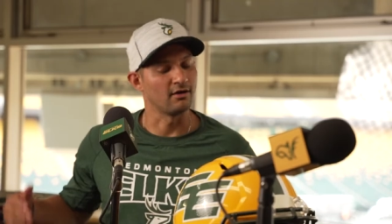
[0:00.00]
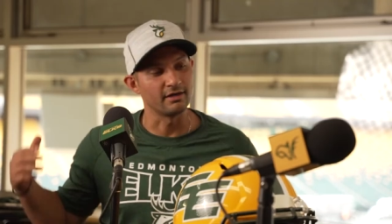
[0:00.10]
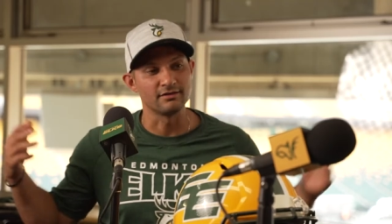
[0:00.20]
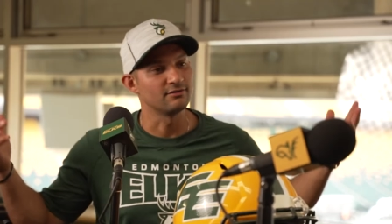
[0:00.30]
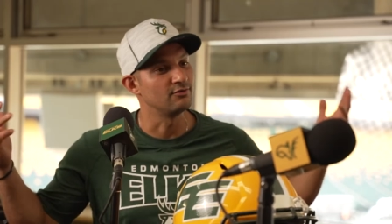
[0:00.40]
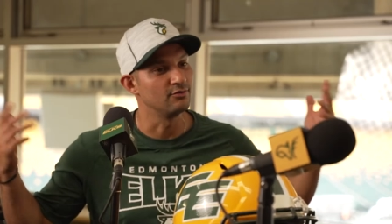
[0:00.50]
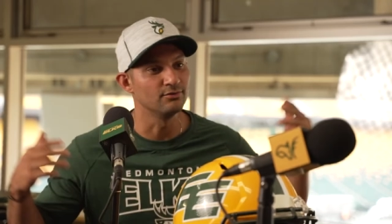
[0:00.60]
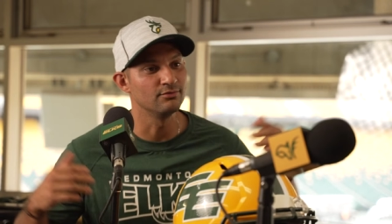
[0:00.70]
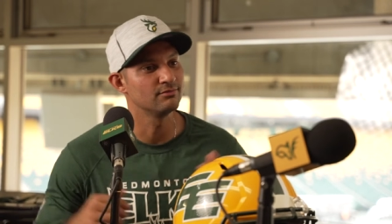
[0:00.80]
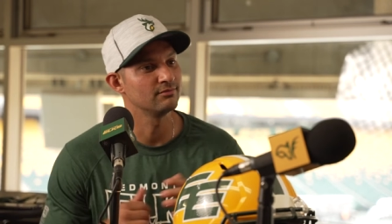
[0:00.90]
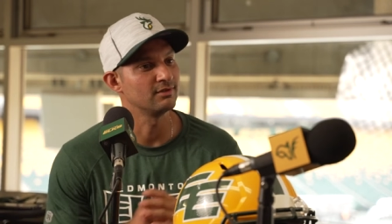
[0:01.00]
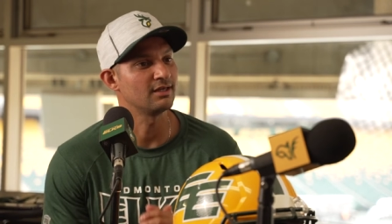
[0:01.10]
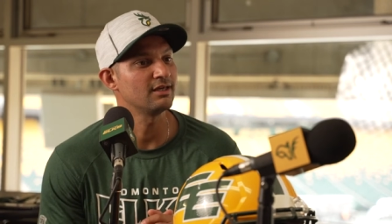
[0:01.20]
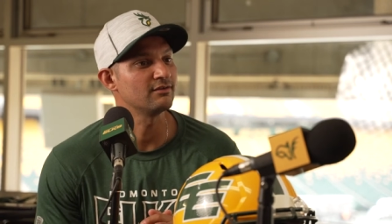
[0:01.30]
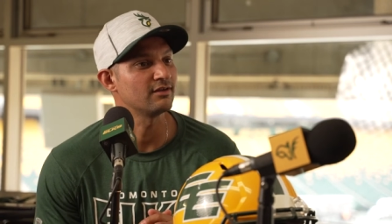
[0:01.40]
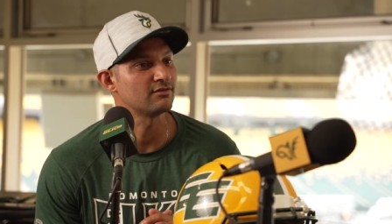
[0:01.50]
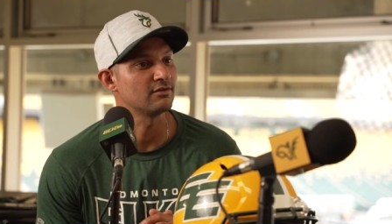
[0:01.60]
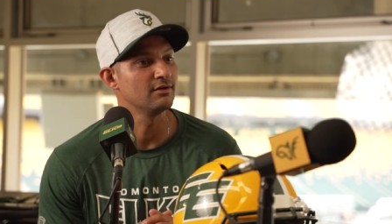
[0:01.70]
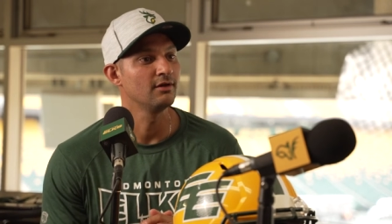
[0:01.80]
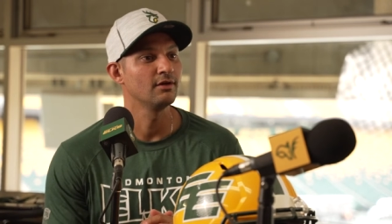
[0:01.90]
right, let's do the kicking
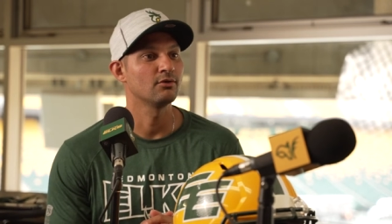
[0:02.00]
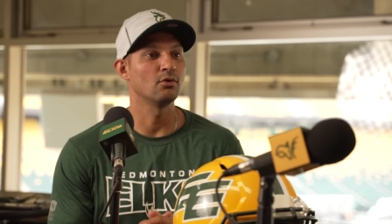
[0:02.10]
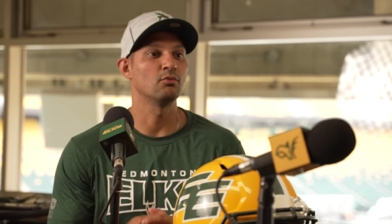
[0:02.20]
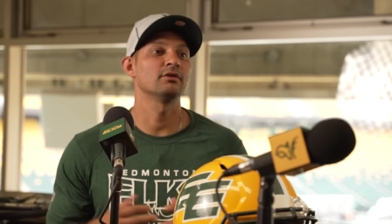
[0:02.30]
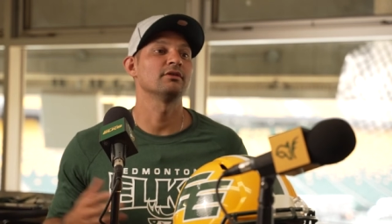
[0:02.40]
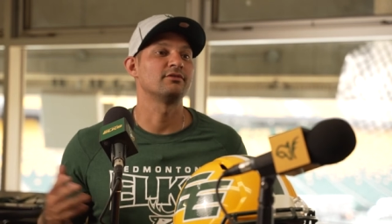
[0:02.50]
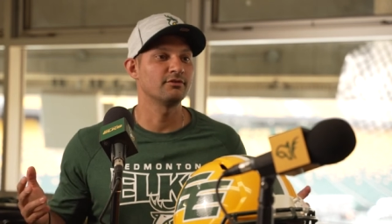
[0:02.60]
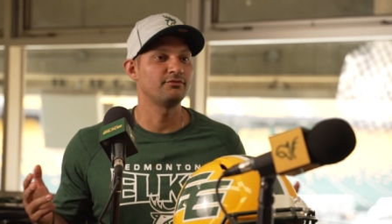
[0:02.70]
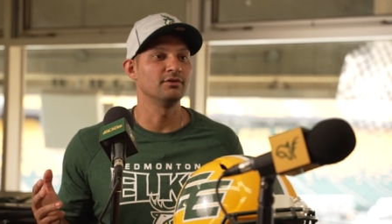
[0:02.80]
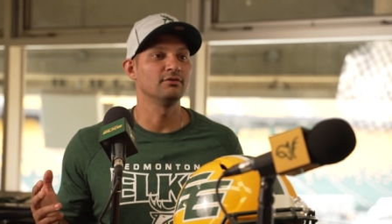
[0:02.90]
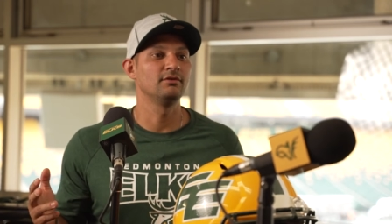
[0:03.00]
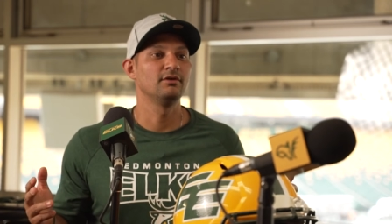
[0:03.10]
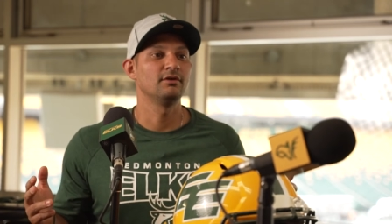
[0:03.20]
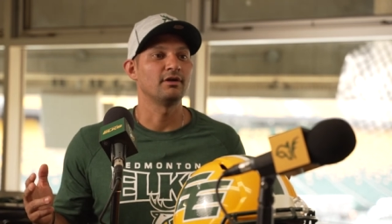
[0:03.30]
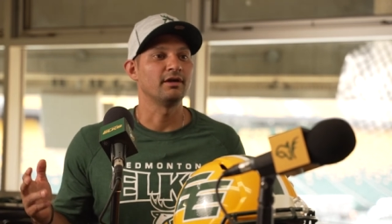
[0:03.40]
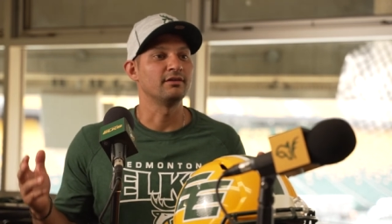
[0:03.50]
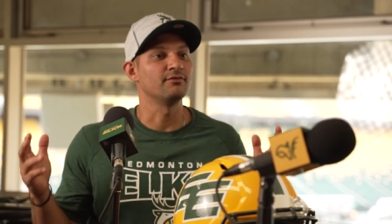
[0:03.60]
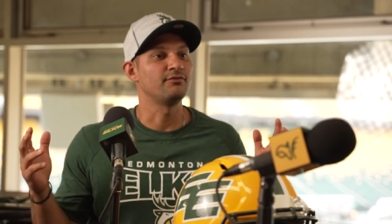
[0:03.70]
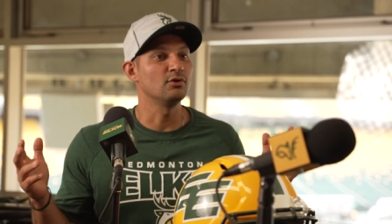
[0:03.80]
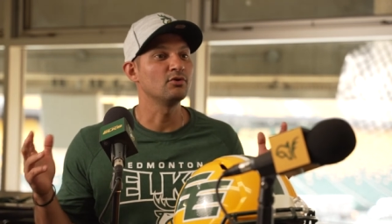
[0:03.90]
session. Well, we're on the turf field, and
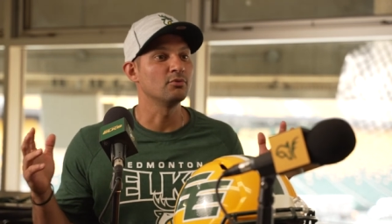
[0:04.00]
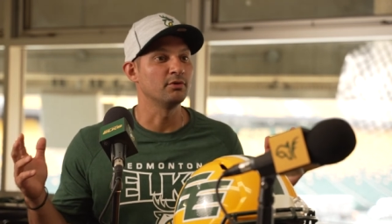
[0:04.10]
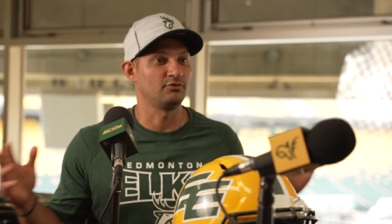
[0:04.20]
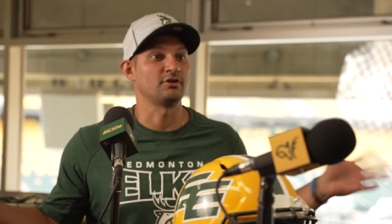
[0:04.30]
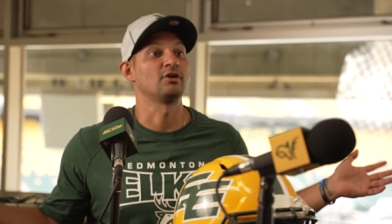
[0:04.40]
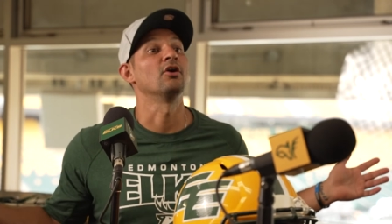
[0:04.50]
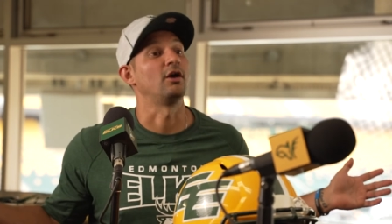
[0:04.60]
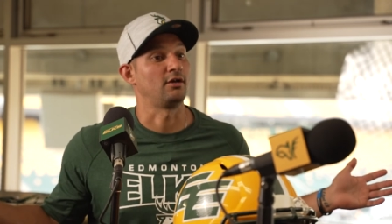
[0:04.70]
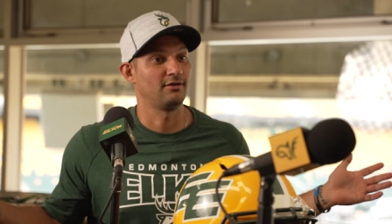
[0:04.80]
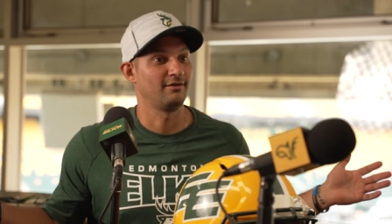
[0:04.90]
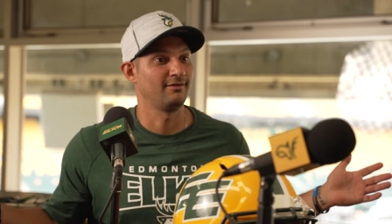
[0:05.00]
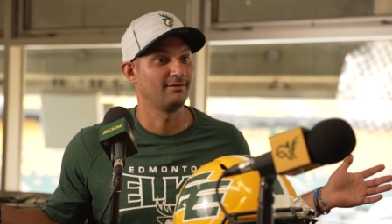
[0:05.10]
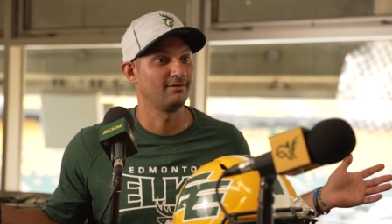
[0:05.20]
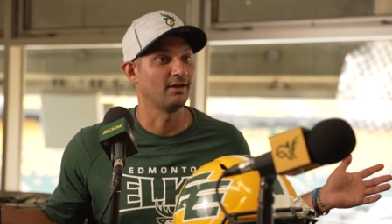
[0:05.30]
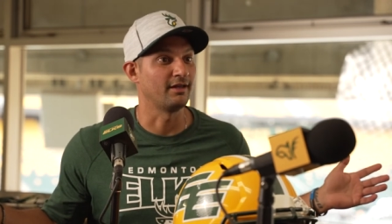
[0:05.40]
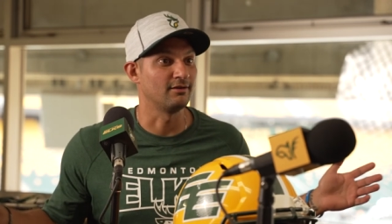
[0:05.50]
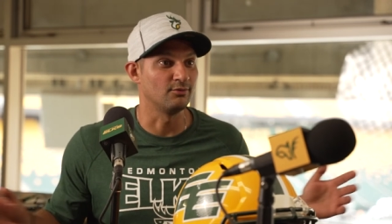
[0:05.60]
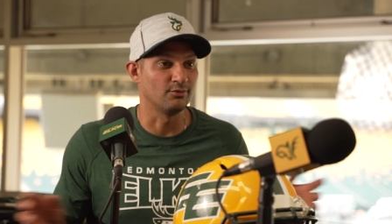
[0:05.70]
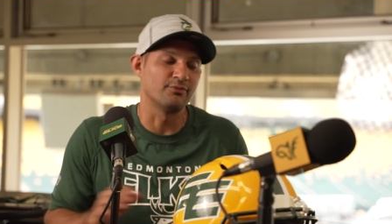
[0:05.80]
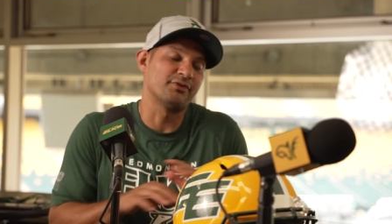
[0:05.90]
the field goal posts are gone. Like,
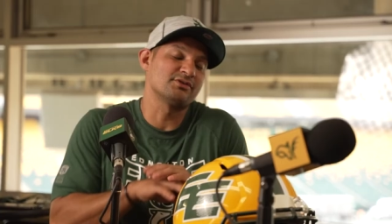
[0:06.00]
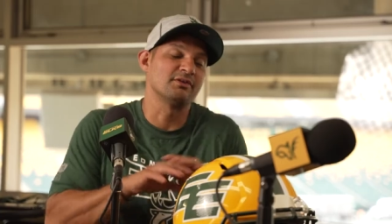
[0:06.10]
well, first of